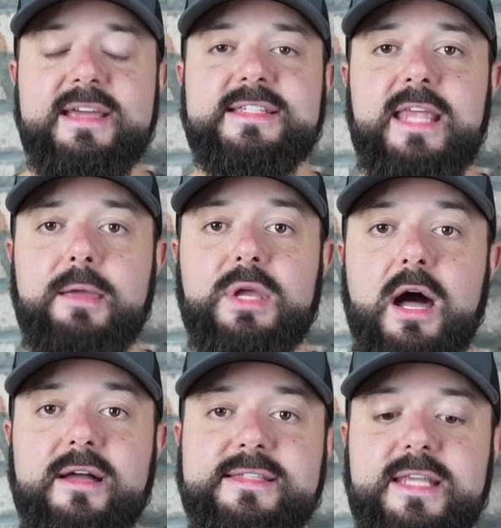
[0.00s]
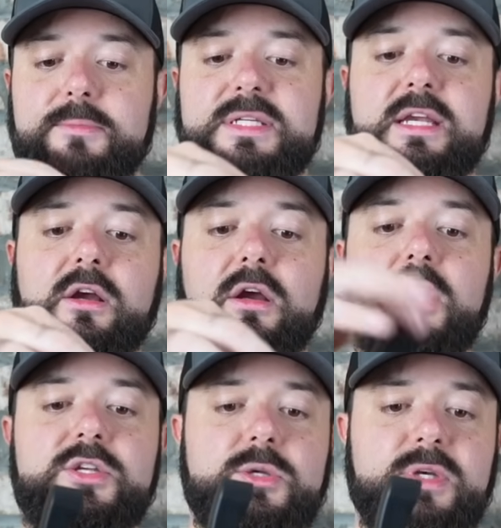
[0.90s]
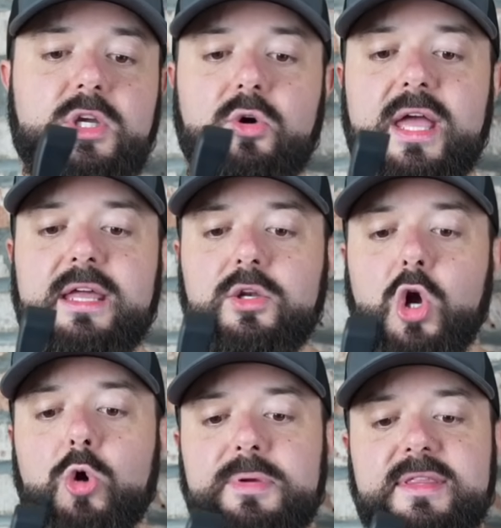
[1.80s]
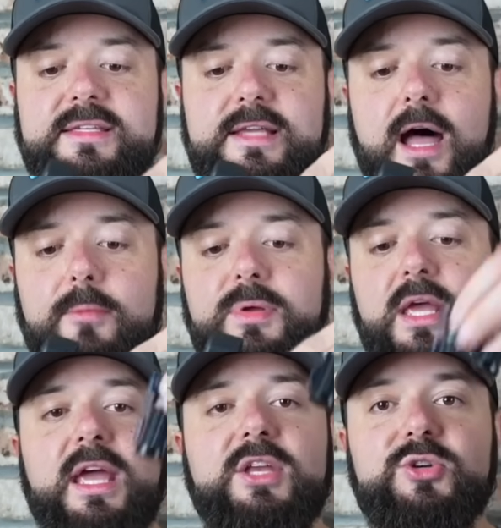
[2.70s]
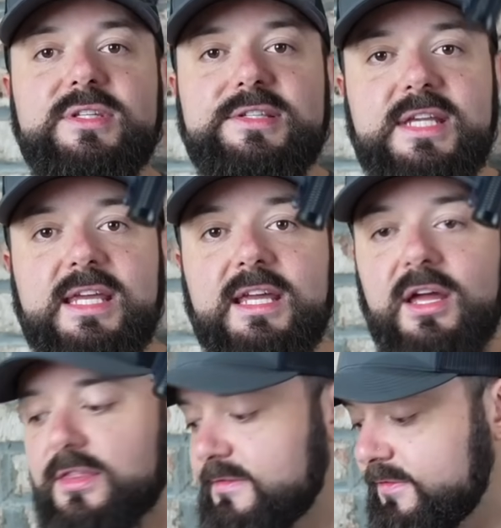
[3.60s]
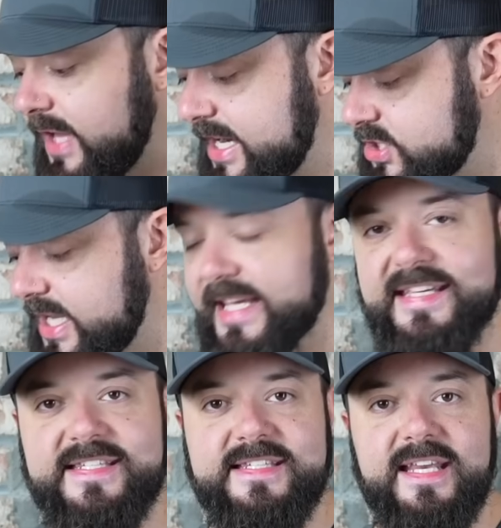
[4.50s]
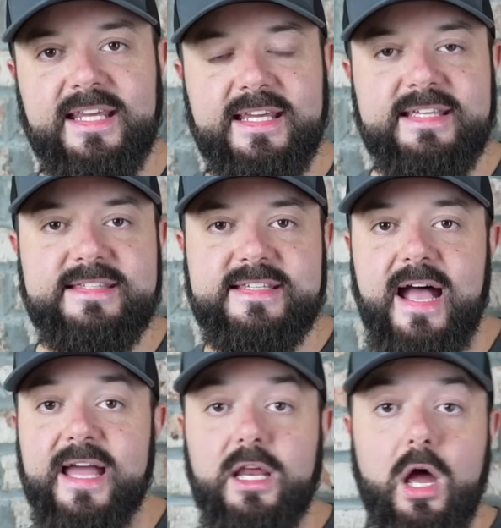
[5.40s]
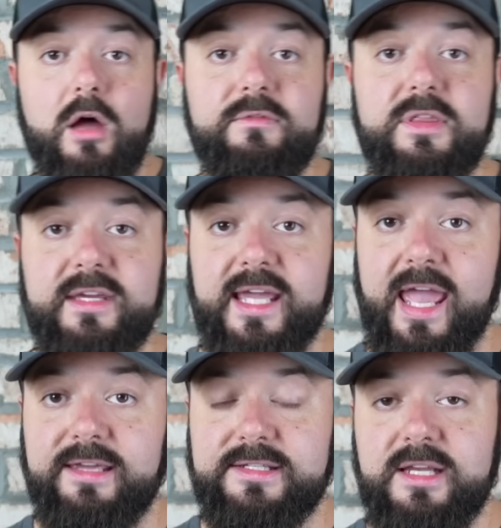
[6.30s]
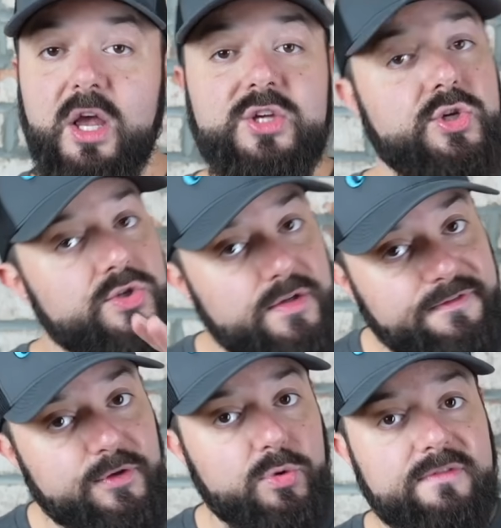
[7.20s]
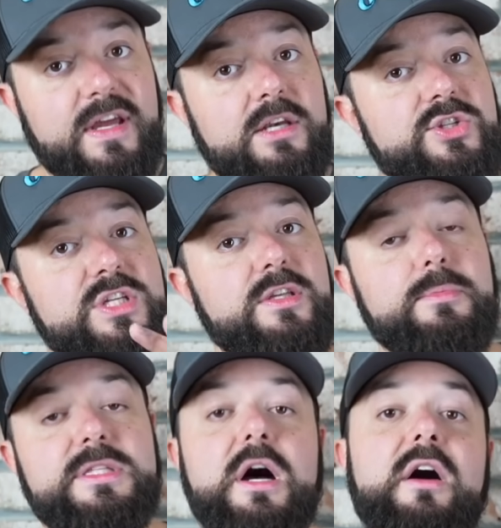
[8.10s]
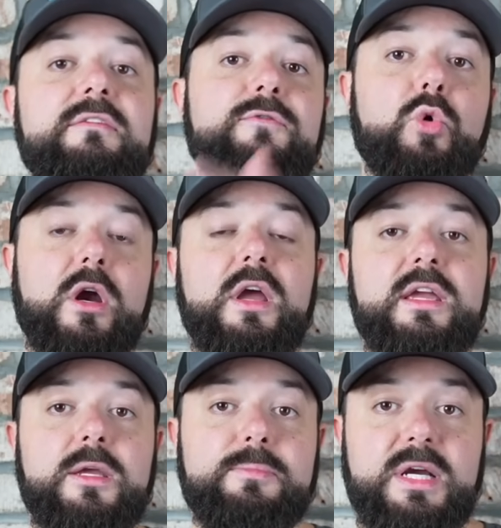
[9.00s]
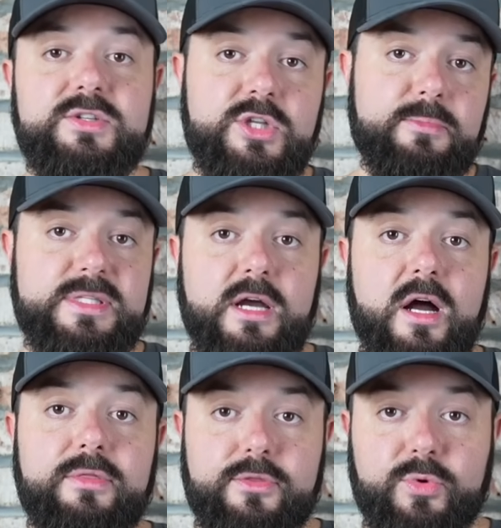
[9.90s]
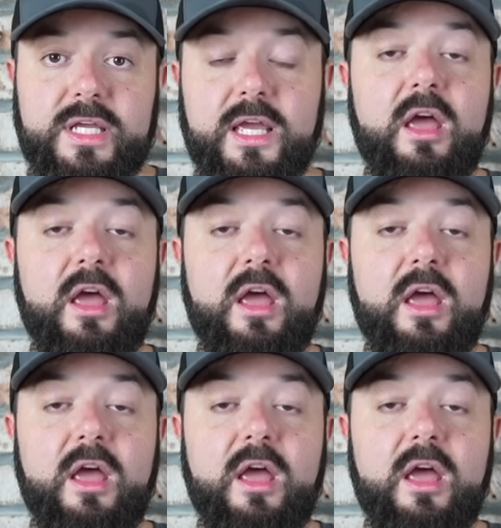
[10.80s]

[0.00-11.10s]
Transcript: Same concept here. So I'm going to go ahead and open this up, and you can see the flashlight is sitting inside of the case. So there's a few advantages of the Baton 4 compared to the Baton 3.